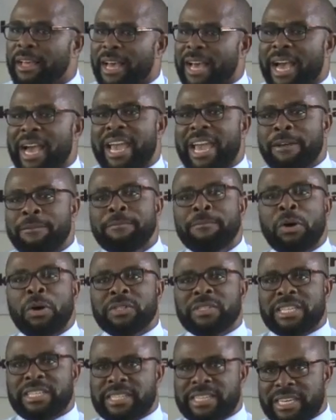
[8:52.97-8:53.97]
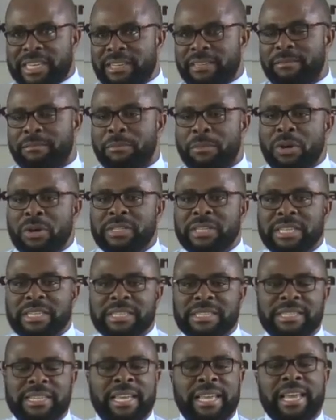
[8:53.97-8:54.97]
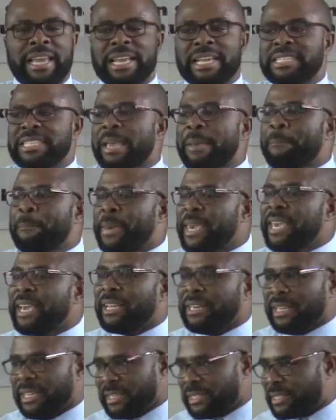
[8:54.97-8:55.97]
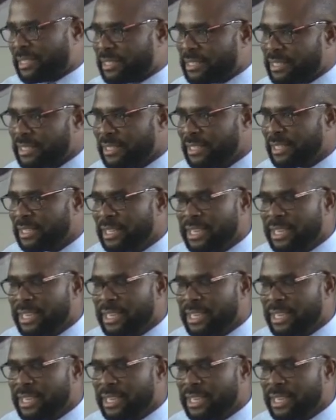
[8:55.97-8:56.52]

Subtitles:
I have Moses here. Moses is a pianist.